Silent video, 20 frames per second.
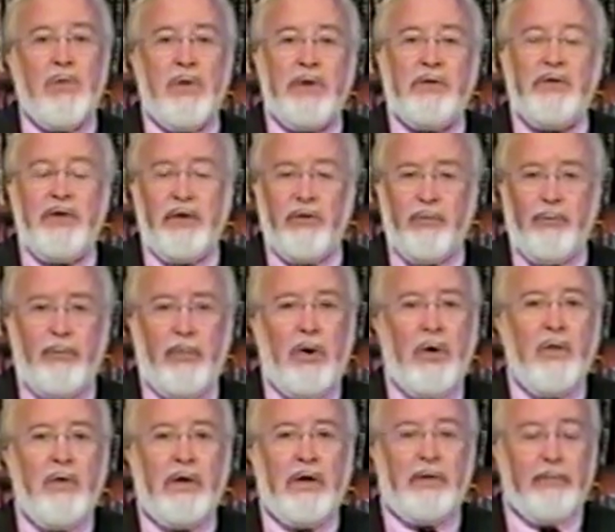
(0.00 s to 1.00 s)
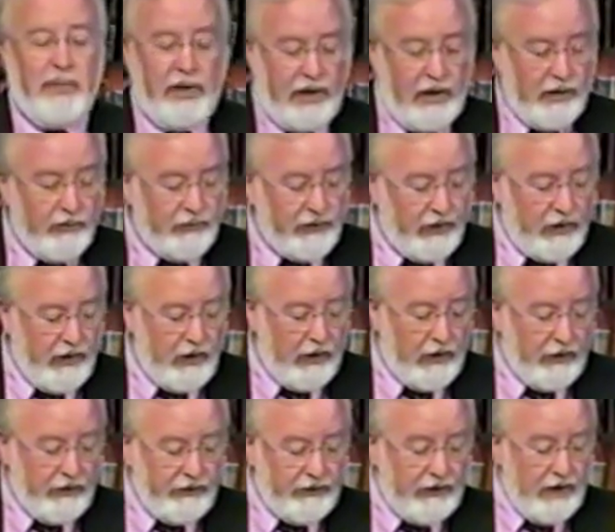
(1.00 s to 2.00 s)
which if broken becomes a
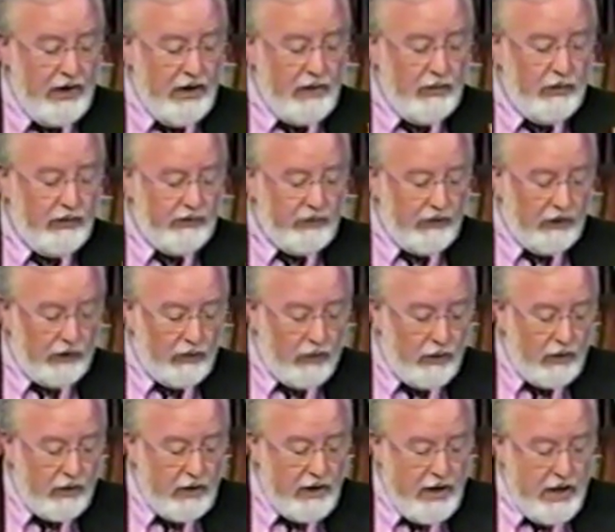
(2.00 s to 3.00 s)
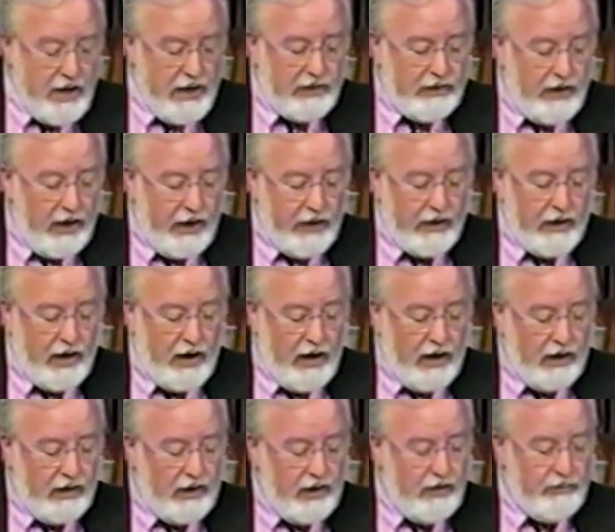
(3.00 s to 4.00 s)
curse, which the Lord thy
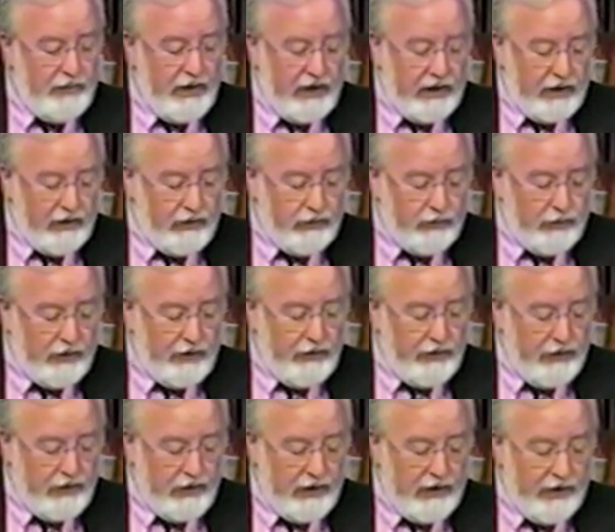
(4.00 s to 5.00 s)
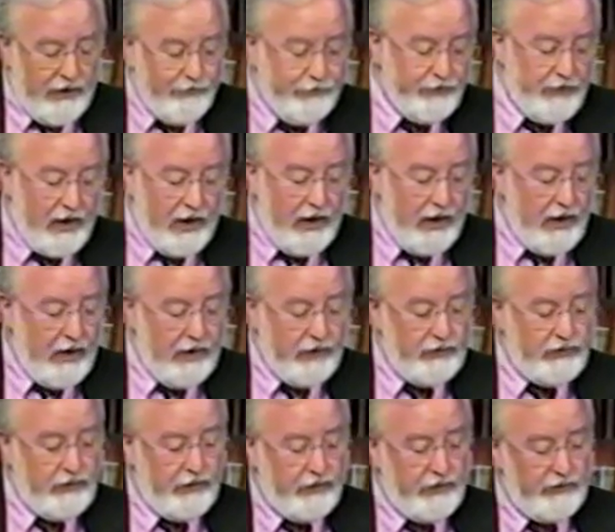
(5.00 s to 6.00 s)
God maketh with thee uh, uh,
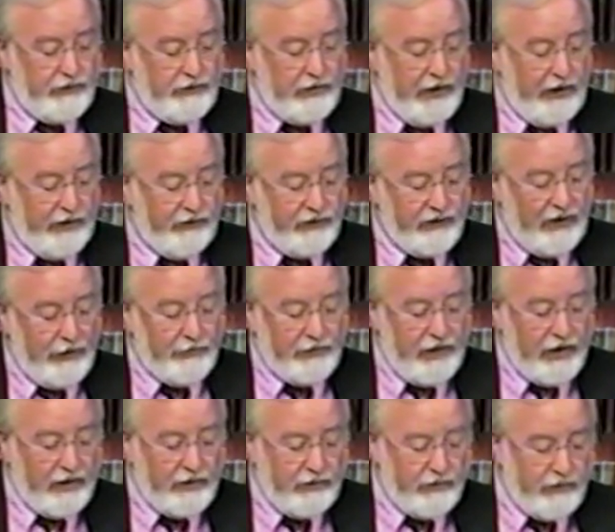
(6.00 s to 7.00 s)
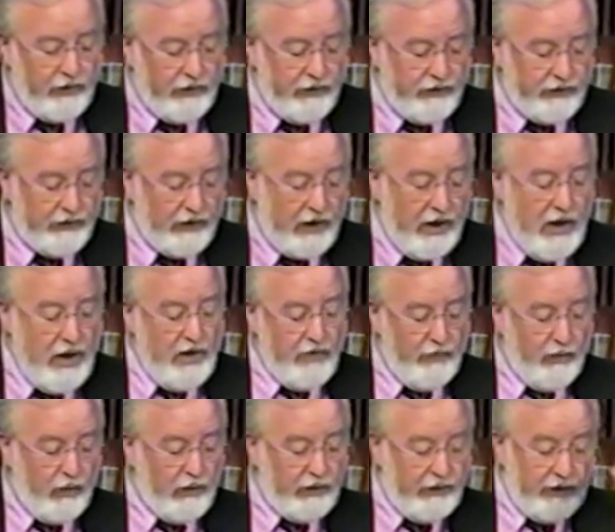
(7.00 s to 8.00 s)
to this day. Skip down to verse uh,
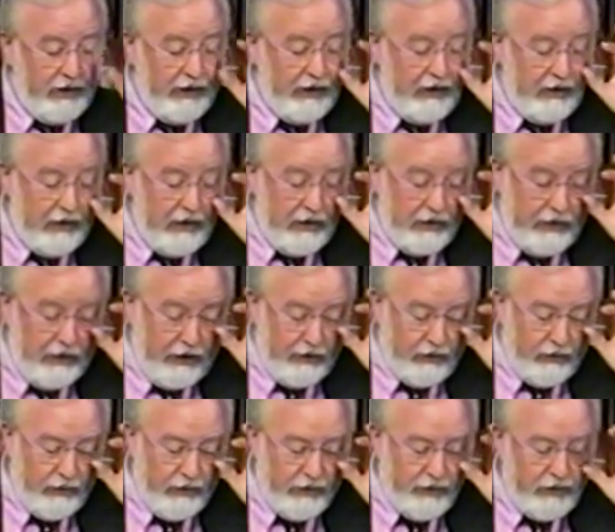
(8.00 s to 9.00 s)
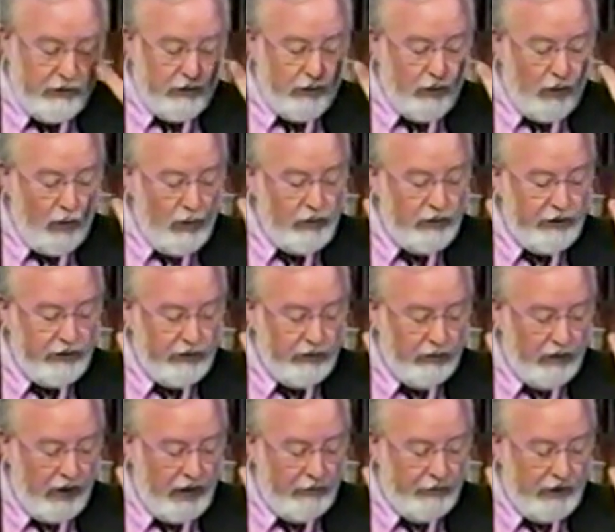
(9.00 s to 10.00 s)
14, neither with you only
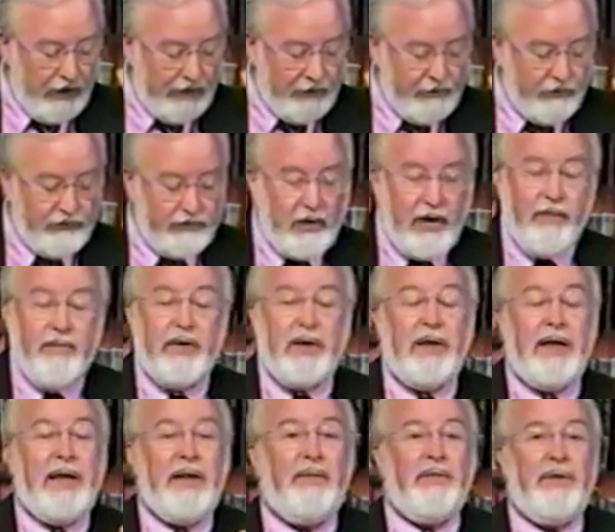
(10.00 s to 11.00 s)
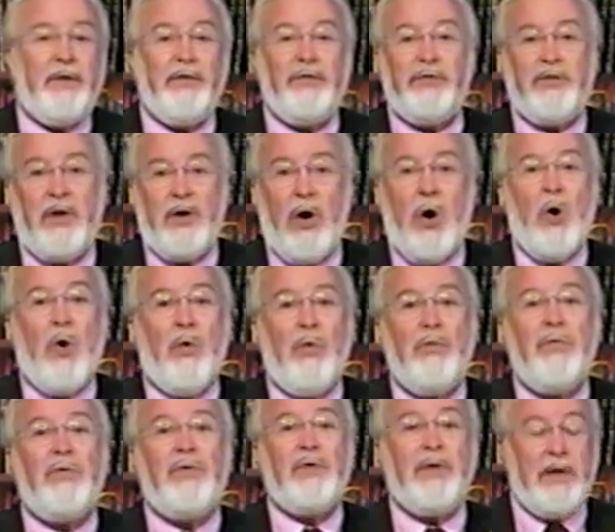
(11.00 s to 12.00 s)
do I make this covenant and this
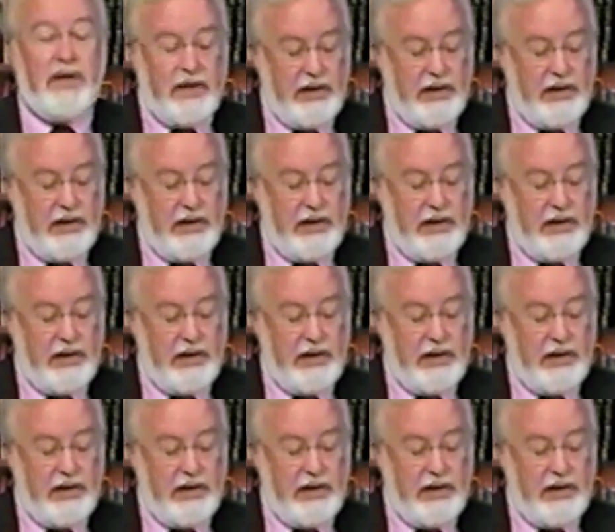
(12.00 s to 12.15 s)
oath,